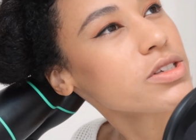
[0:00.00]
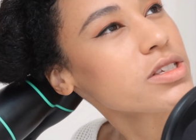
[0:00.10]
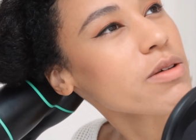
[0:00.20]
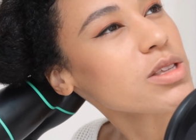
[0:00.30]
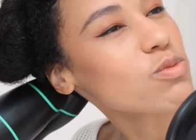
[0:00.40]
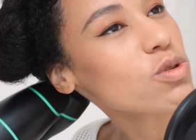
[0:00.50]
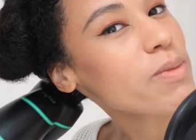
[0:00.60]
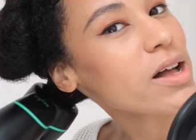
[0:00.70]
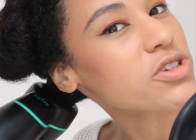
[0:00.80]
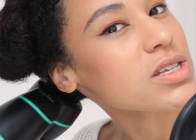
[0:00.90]
So it's more
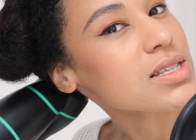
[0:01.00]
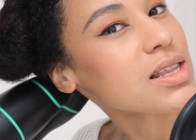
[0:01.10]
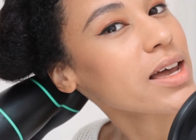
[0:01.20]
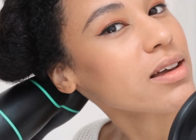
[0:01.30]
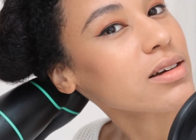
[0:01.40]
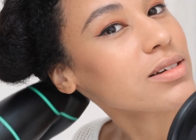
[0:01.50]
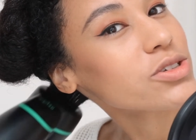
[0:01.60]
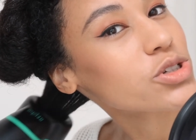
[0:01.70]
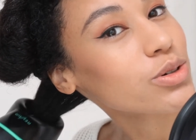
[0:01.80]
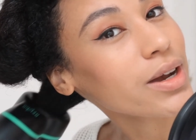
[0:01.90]
about just like
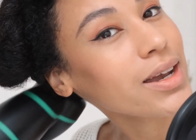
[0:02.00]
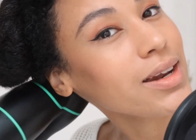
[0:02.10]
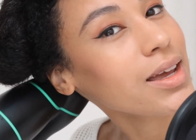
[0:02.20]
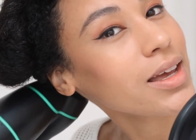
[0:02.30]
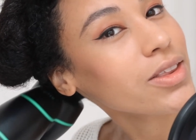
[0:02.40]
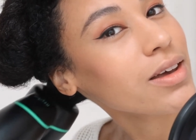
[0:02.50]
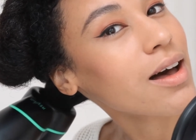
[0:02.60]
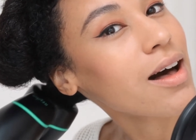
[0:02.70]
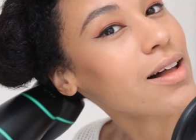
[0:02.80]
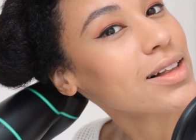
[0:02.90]
training the
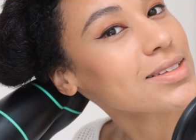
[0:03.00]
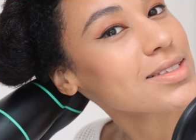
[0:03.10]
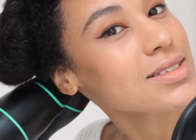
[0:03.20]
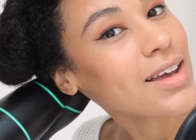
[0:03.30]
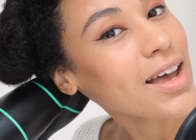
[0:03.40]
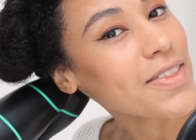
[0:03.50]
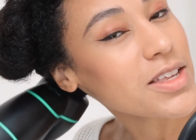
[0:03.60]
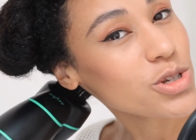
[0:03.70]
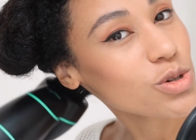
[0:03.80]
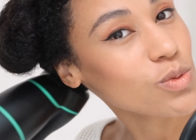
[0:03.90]
curls. And
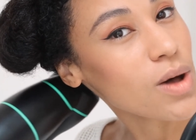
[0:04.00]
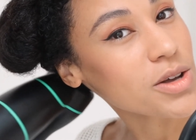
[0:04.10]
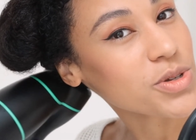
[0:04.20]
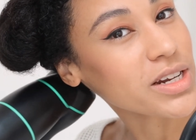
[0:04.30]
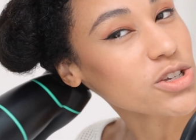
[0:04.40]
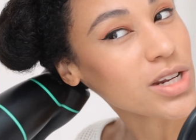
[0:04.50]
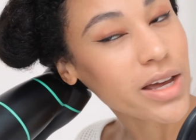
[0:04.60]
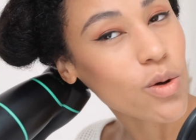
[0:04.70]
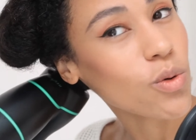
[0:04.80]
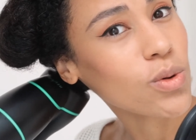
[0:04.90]
this tool works on literally
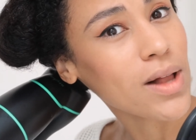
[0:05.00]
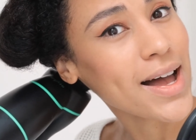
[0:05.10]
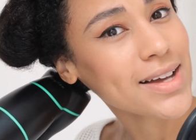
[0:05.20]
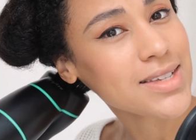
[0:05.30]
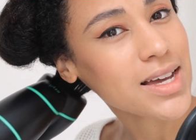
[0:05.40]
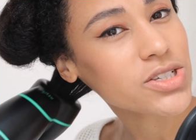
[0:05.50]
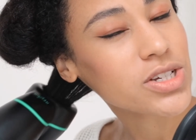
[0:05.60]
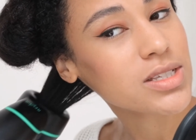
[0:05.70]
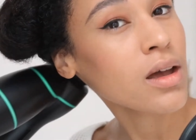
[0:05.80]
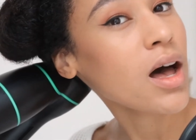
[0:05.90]
like all hair
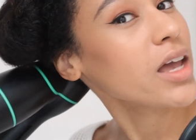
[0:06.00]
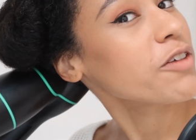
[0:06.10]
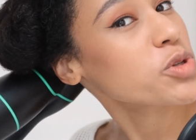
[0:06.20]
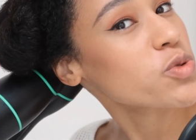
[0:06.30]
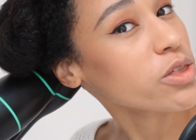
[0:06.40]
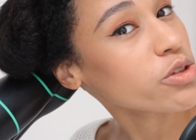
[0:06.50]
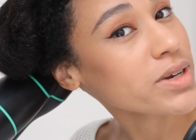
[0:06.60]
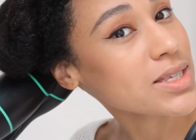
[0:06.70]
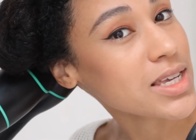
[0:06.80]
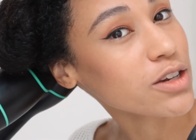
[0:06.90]
textures. I have between three
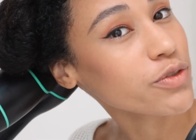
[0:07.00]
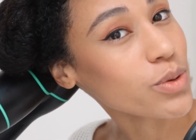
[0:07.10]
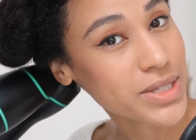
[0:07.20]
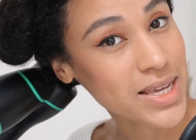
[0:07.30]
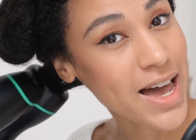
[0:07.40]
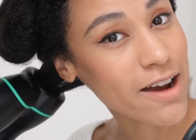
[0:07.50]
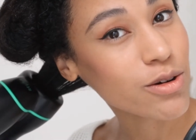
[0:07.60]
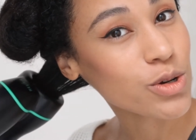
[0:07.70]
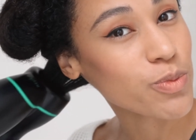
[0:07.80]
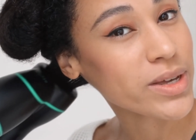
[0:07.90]
C and four C hair
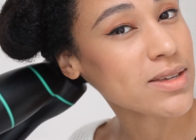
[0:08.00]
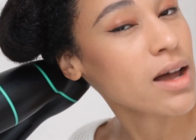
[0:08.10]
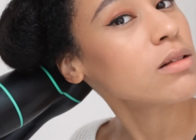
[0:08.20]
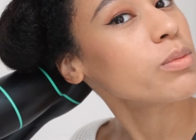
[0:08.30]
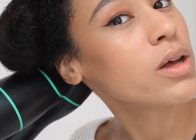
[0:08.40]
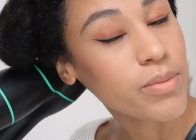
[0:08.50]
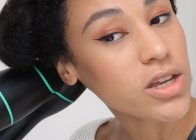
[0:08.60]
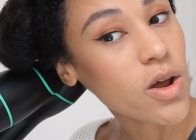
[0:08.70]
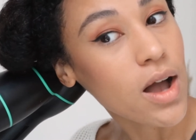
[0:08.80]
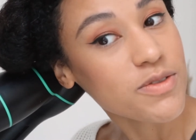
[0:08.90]
across my scalp. But you
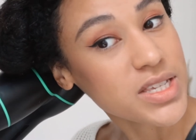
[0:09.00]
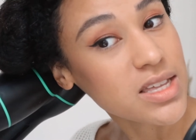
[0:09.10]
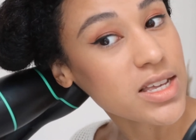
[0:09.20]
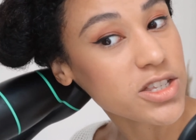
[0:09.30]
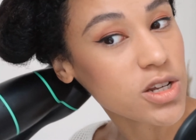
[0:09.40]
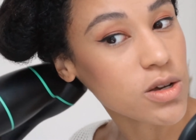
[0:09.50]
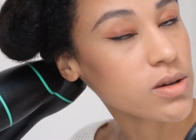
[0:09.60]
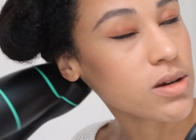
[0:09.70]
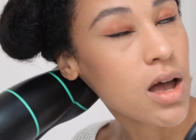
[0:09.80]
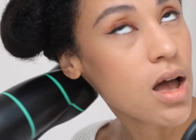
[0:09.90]
know, I've seen this
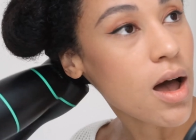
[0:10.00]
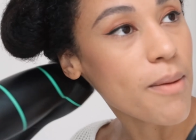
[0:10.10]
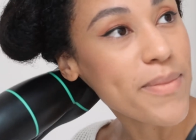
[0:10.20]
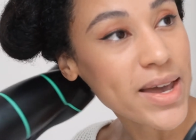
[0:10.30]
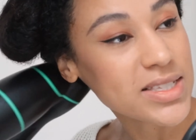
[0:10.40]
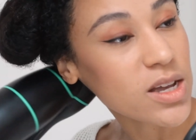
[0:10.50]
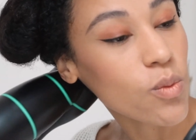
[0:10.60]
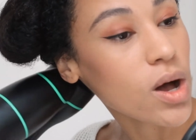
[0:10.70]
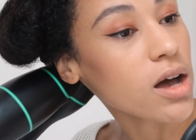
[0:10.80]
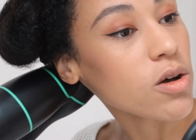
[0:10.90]
do amazing
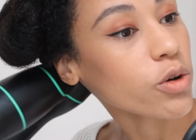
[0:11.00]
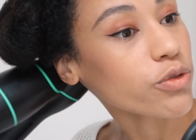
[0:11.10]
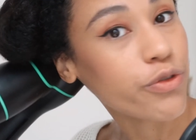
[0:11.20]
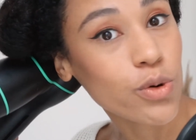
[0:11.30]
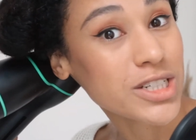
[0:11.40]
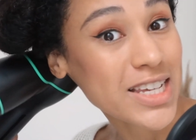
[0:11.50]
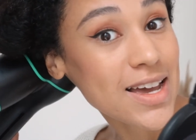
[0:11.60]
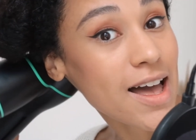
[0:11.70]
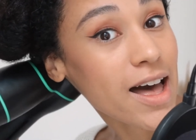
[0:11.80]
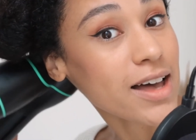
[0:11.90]
work on four D
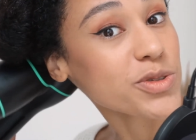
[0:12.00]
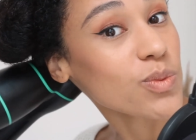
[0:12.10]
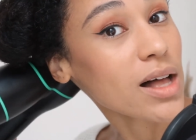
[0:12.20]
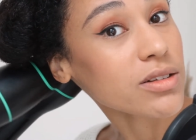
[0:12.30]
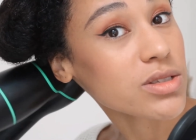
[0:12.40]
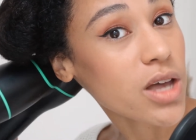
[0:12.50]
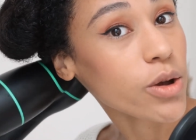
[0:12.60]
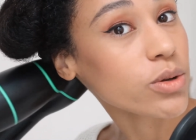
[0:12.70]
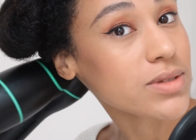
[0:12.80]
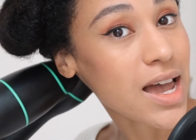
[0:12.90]
hair as well. So
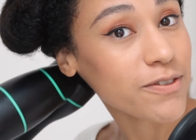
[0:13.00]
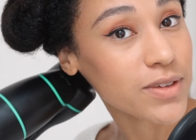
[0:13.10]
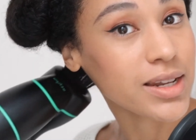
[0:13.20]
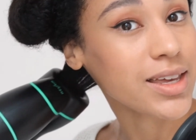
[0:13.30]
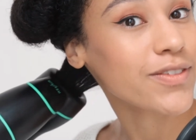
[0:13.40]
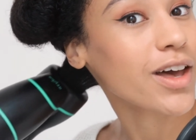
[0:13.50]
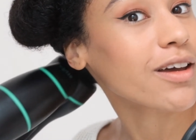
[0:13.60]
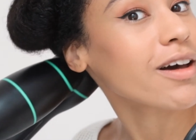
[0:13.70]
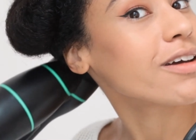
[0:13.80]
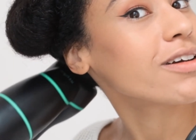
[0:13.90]
definitely give it a
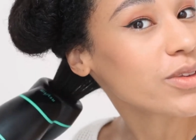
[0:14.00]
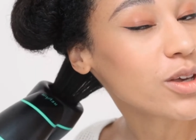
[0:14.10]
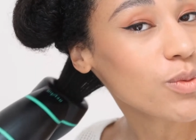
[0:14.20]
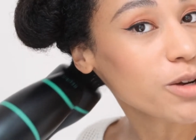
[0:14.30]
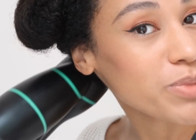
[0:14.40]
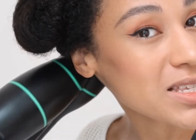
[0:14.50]
go. You won't be